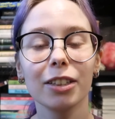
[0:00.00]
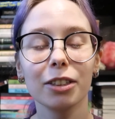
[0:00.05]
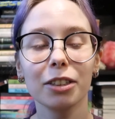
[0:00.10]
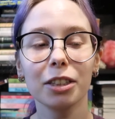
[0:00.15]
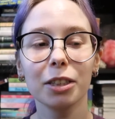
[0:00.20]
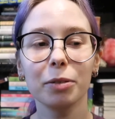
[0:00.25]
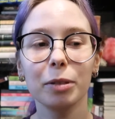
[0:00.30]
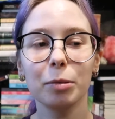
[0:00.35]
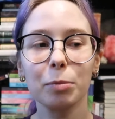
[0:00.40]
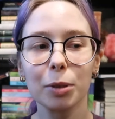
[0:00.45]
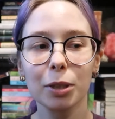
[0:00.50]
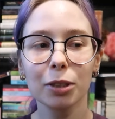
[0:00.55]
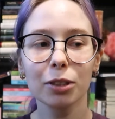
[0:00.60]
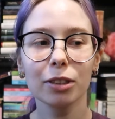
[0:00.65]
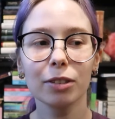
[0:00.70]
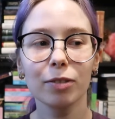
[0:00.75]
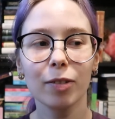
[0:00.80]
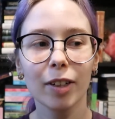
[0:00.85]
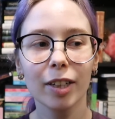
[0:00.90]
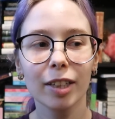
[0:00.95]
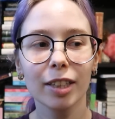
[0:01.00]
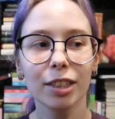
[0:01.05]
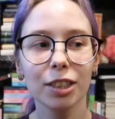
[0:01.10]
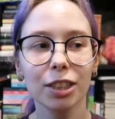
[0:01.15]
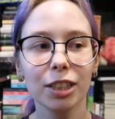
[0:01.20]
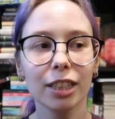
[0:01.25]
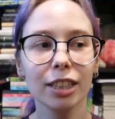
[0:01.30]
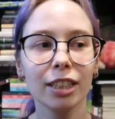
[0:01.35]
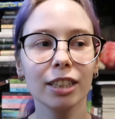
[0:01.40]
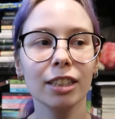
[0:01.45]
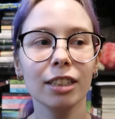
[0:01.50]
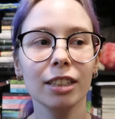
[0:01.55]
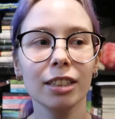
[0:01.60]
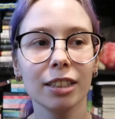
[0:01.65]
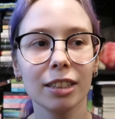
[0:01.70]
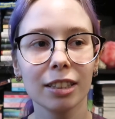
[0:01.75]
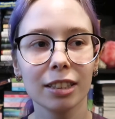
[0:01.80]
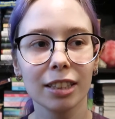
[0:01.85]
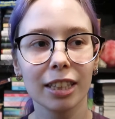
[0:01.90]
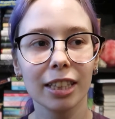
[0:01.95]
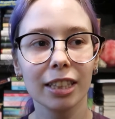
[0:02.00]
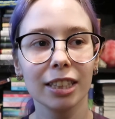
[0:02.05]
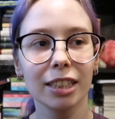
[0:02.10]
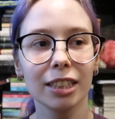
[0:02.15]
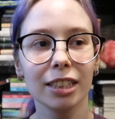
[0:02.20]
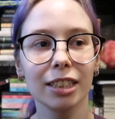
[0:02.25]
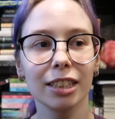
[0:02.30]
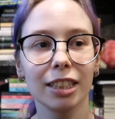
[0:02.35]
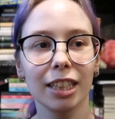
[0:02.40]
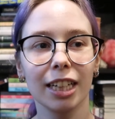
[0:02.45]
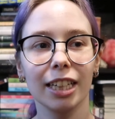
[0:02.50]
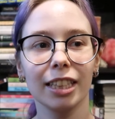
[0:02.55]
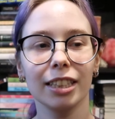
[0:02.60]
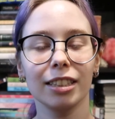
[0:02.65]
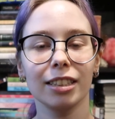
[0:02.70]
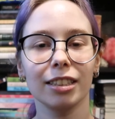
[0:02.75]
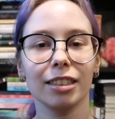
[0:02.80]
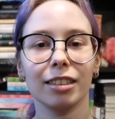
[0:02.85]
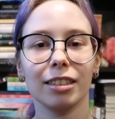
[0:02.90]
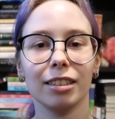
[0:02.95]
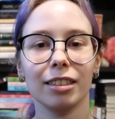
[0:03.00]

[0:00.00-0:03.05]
31 books so far this year and it's like